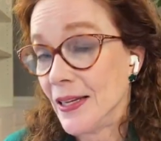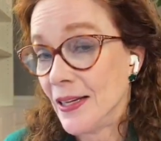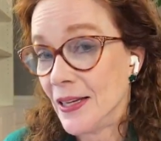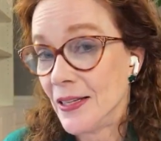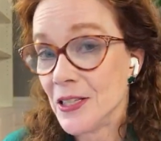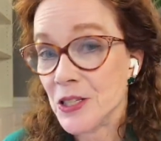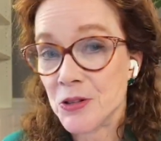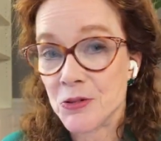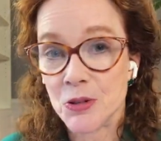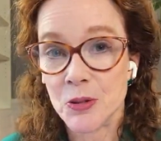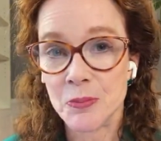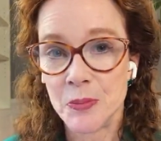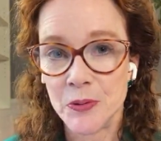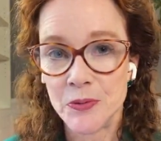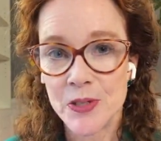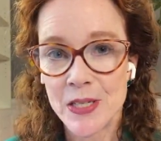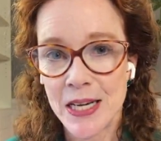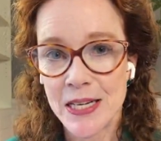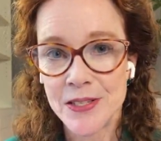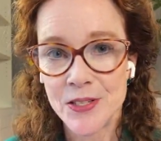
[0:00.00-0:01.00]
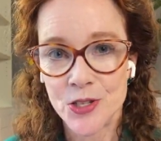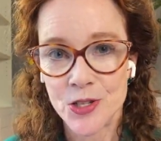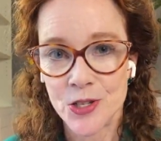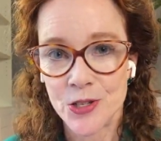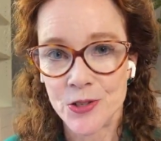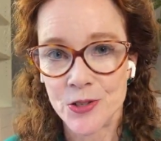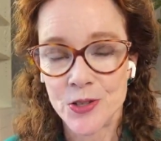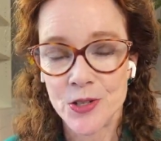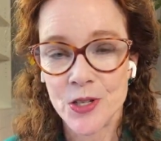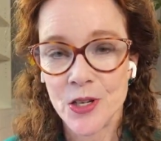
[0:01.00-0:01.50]
any group of
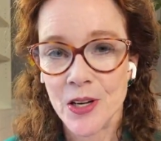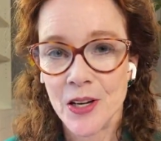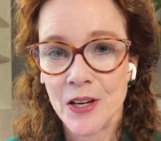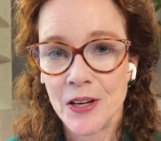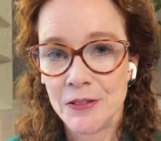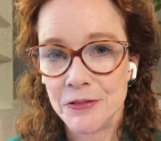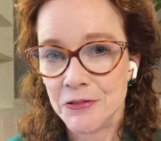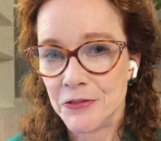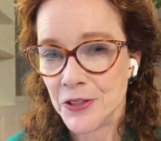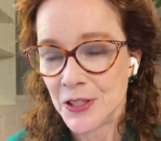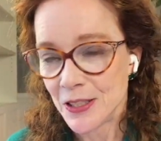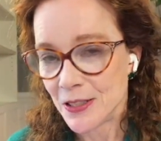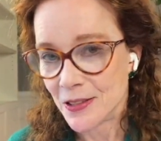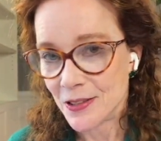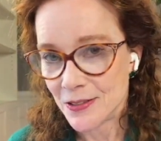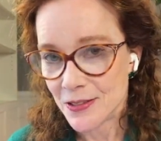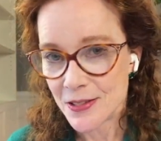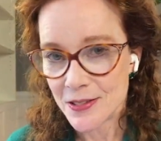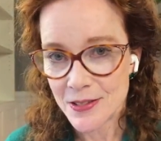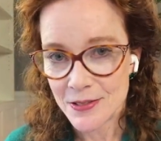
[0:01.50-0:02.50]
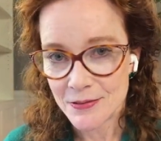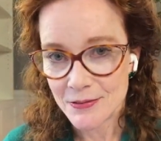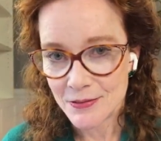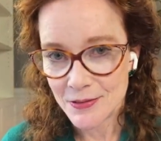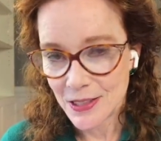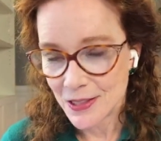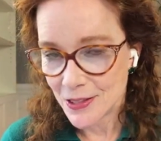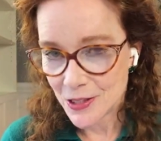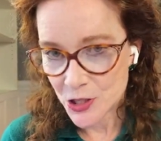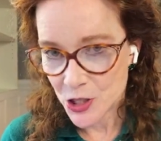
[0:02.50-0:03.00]
tasters feels
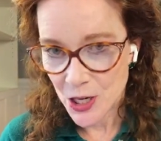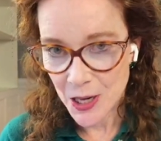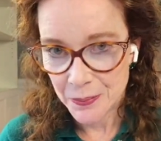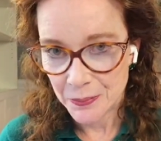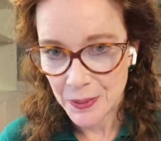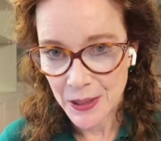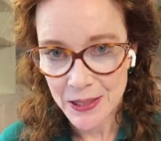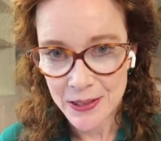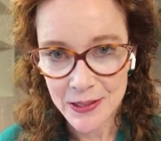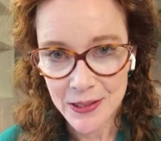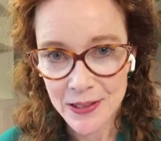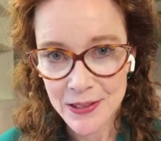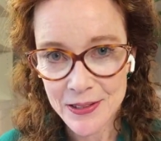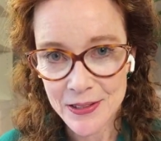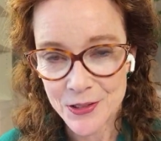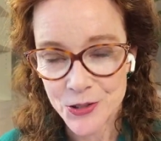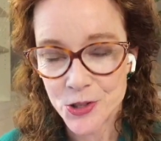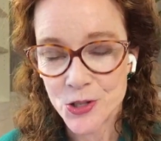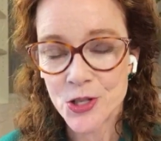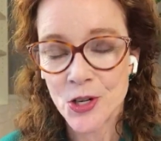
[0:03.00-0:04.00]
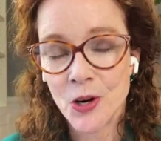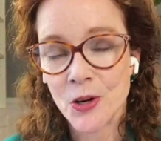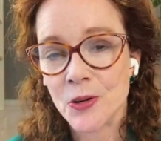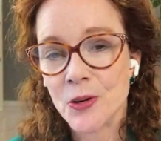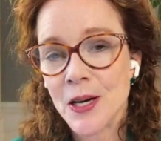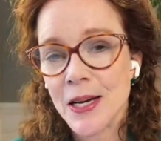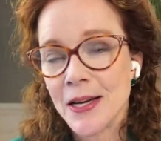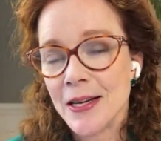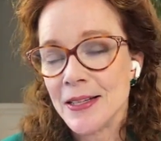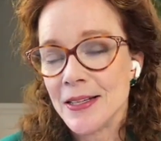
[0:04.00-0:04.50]
that the champagne is.
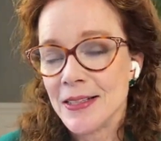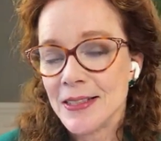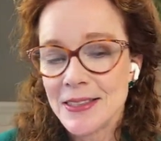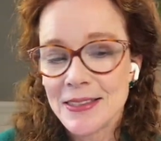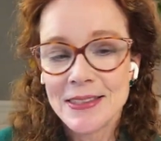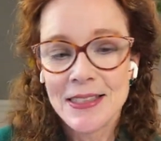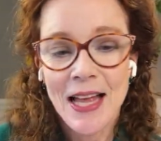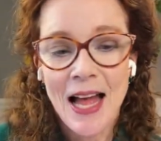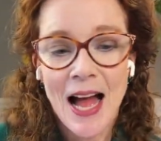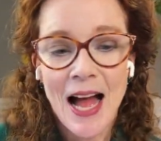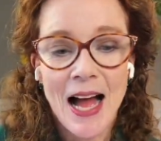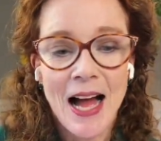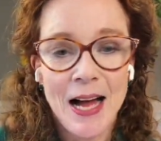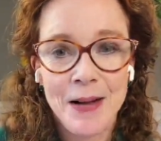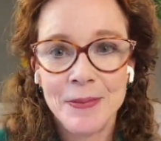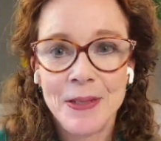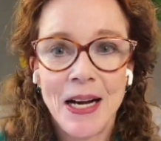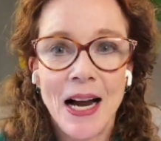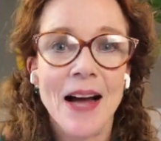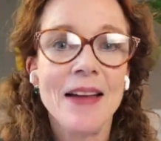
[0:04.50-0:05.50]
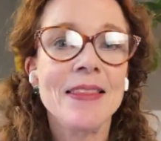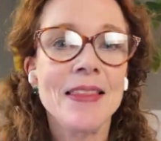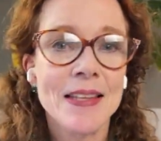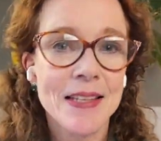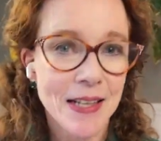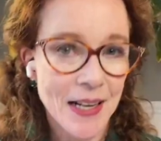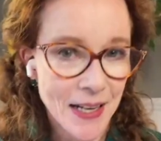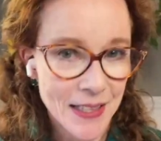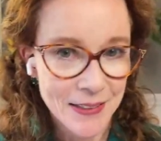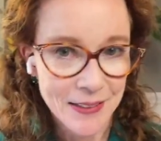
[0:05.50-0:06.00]
So, I mean, I
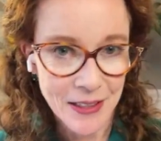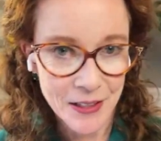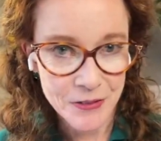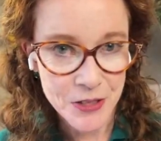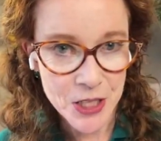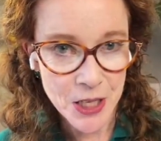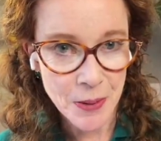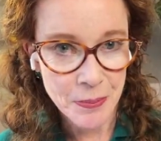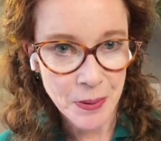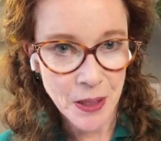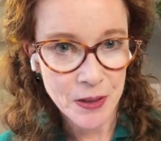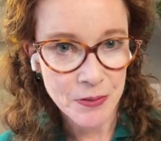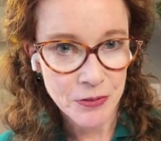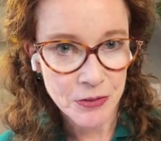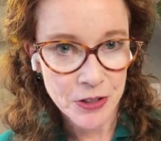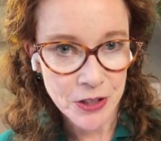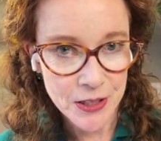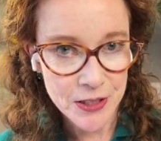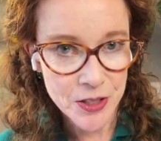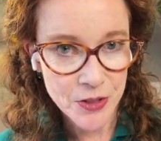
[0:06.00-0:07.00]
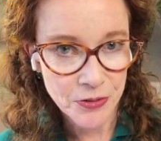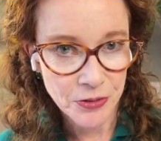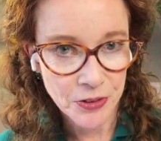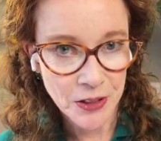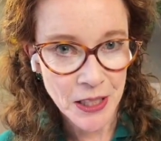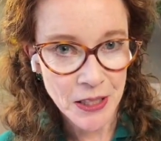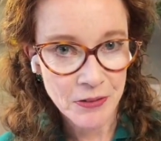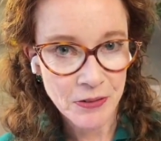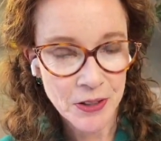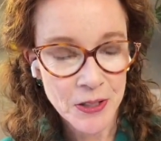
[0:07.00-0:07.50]
think I love champagne for its
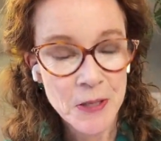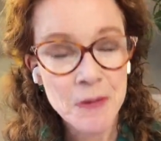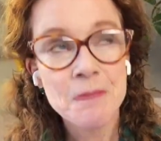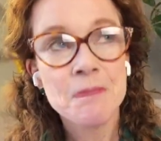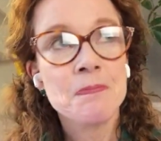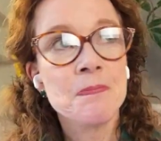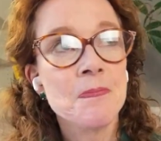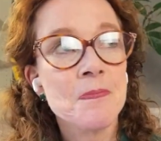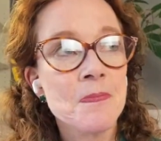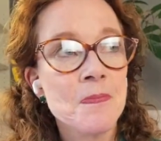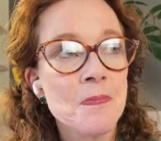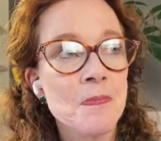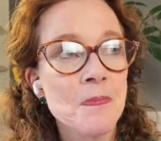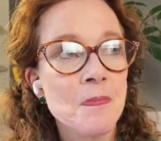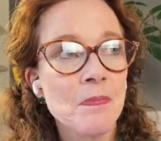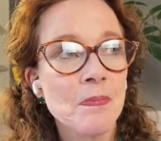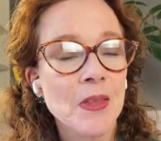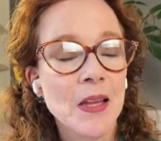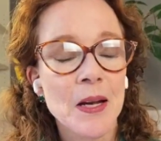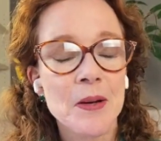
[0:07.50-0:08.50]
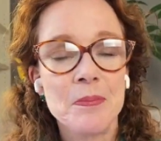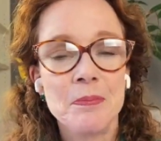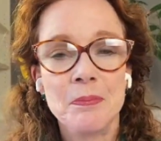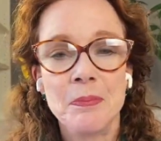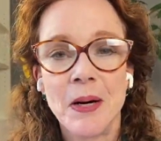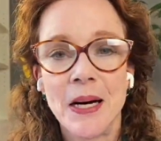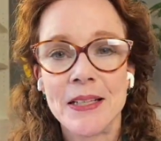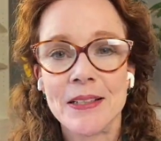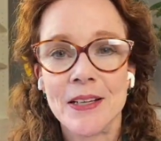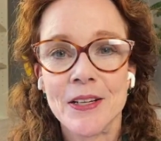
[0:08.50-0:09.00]
flavor,
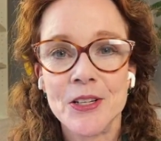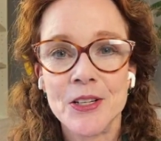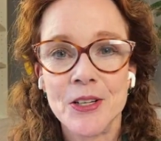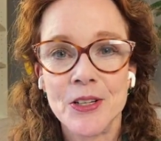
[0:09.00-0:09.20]
but